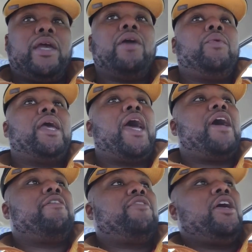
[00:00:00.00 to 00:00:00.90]
yeah, we
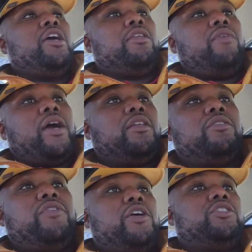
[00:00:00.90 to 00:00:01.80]
have the
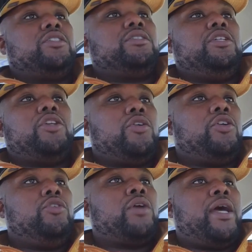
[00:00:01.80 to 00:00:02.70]
regular version, you know,
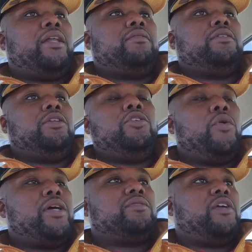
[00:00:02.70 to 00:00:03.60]
the
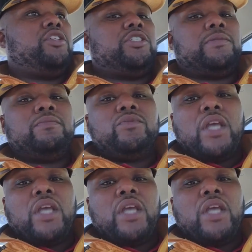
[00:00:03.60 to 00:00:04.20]
US version,